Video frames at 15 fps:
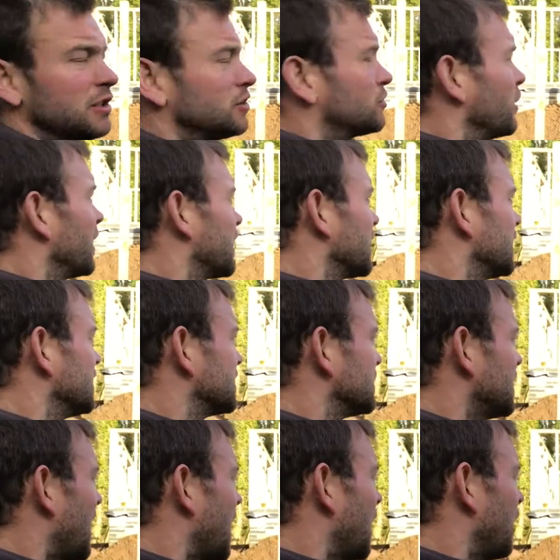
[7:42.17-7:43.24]
Trig is
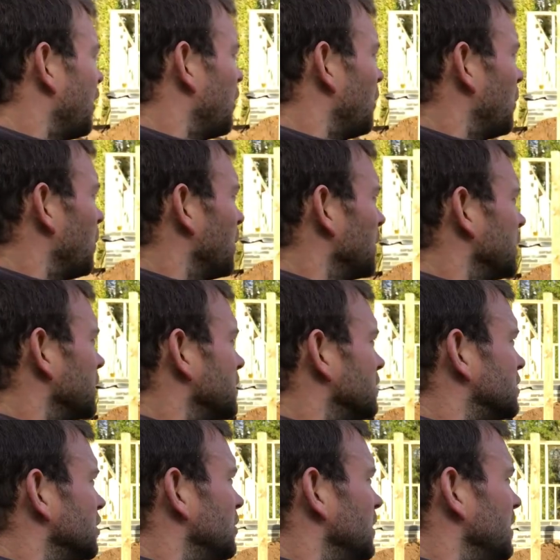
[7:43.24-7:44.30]
now
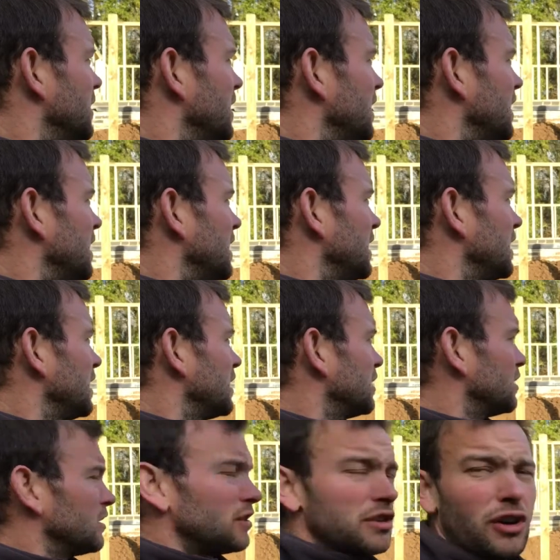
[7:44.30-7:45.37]
doing the
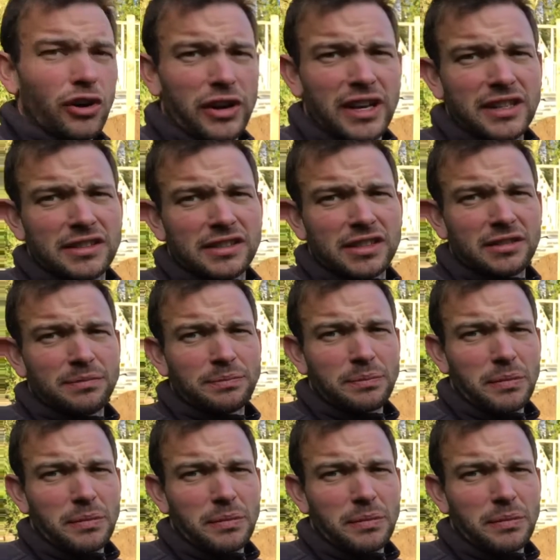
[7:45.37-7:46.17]
noggins,